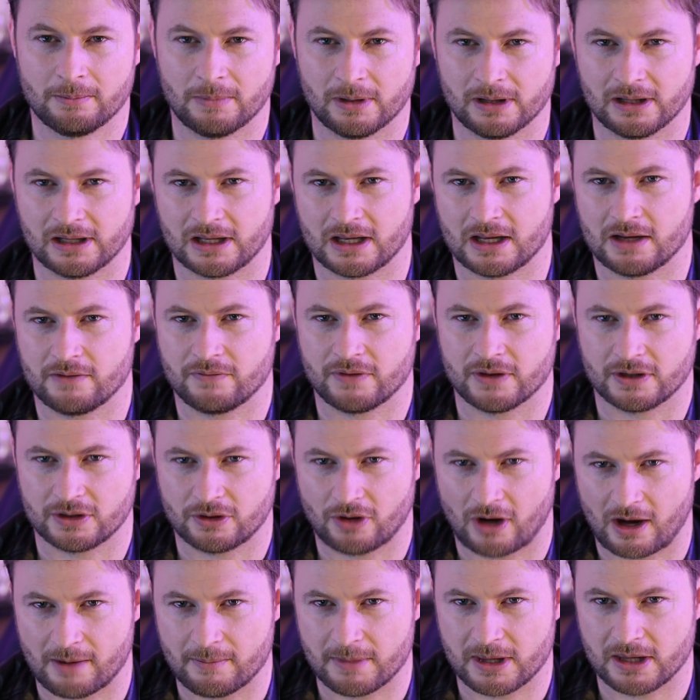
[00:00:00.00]
believe
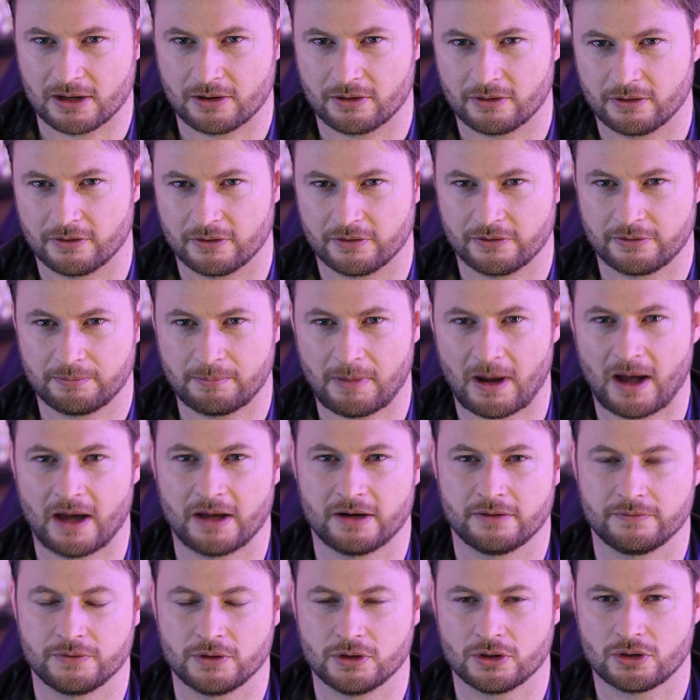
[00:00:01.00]
that Crimea is
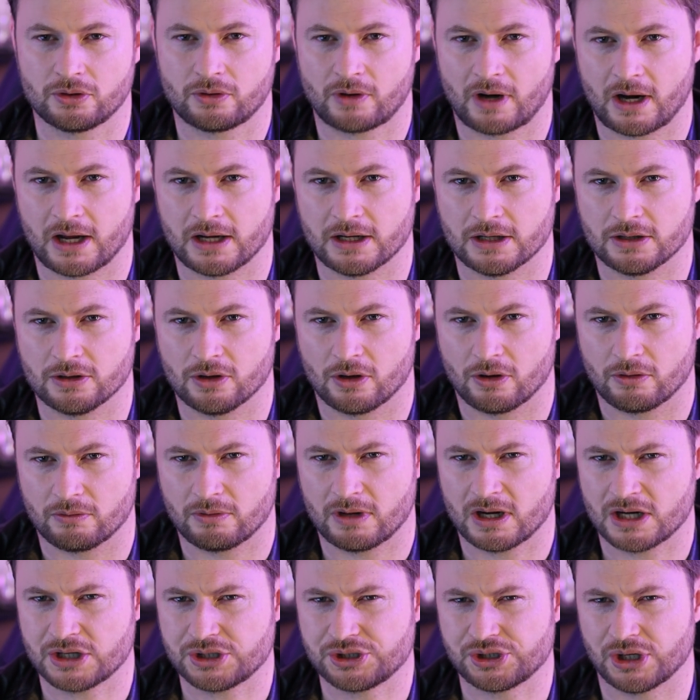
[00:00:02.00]
part of Ukraine and not
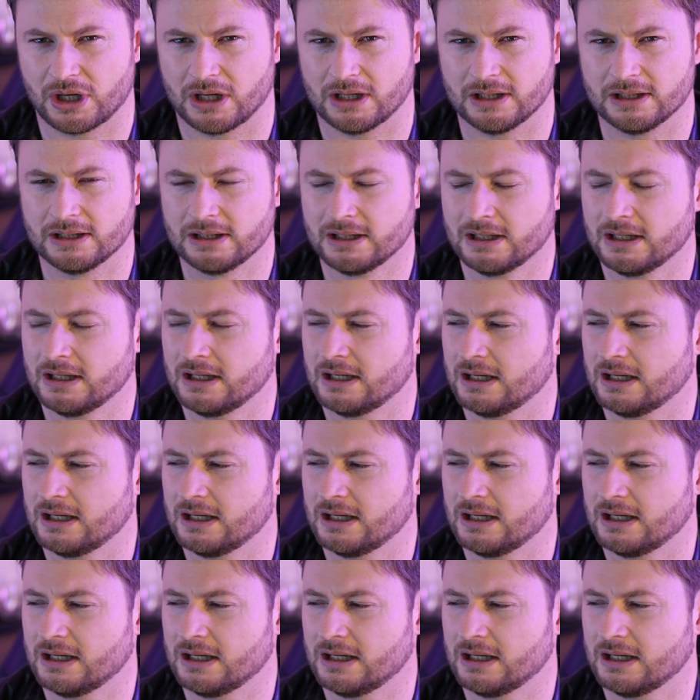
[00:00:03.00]
Russia,